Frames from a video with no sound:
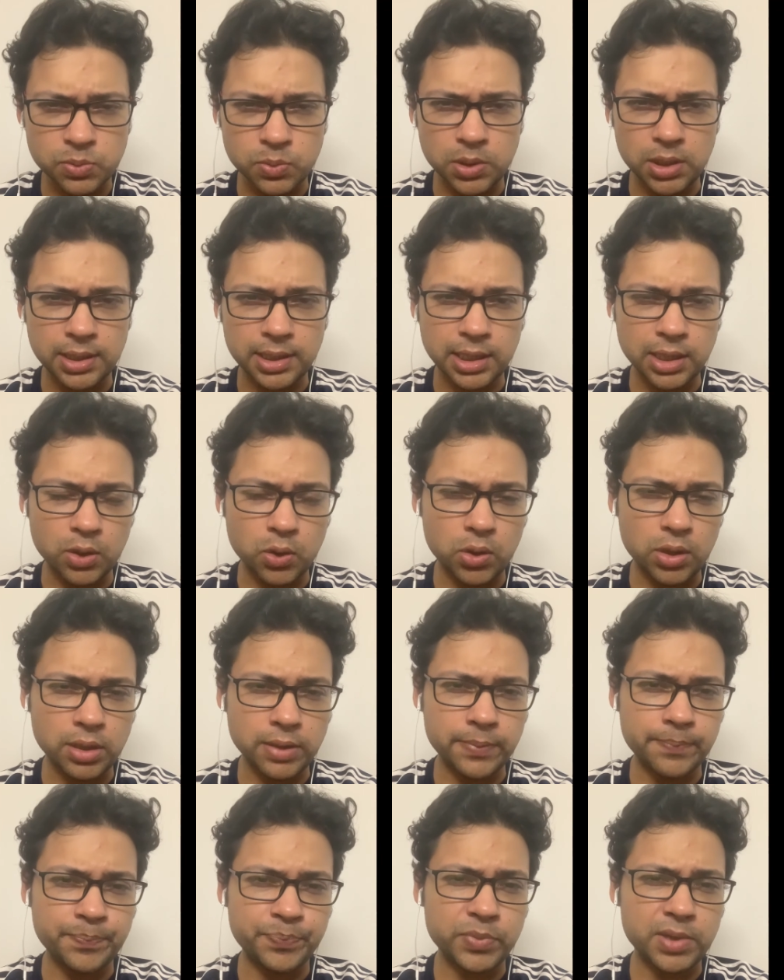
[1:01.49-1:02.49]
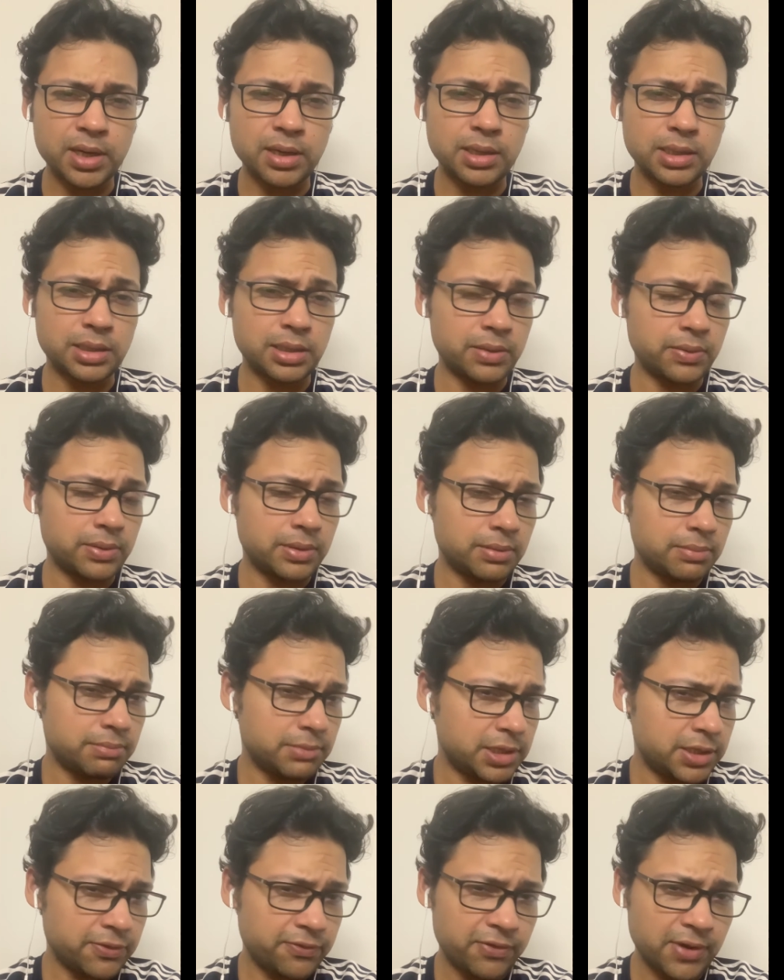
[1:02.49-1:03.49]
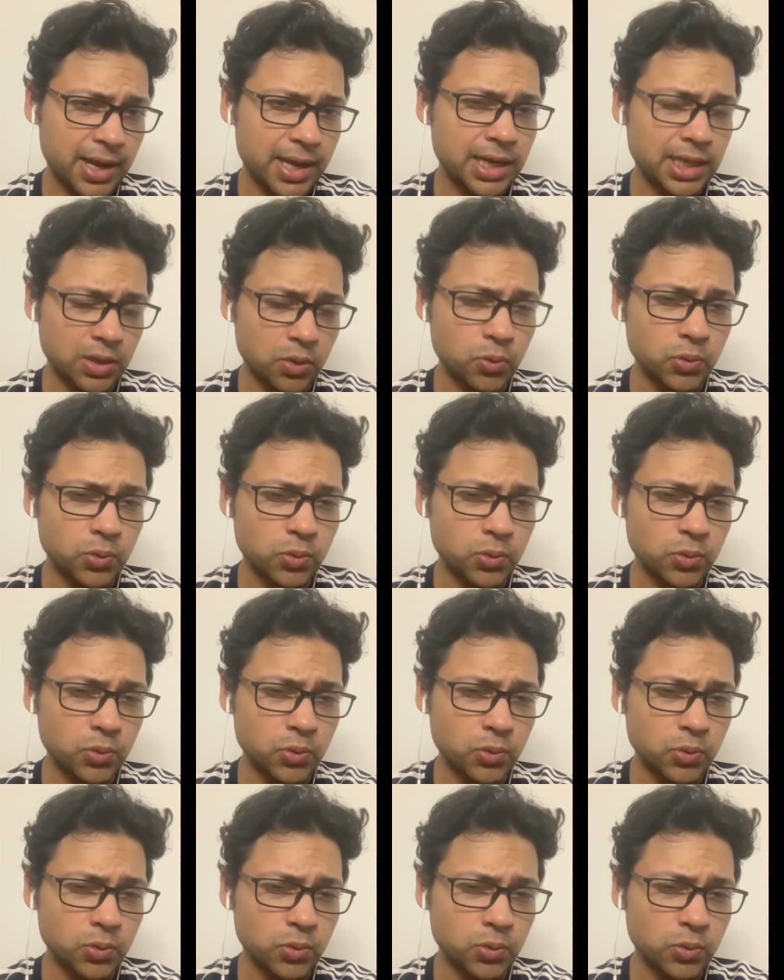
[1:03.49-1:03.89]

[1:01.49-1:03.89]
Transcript: working on defining who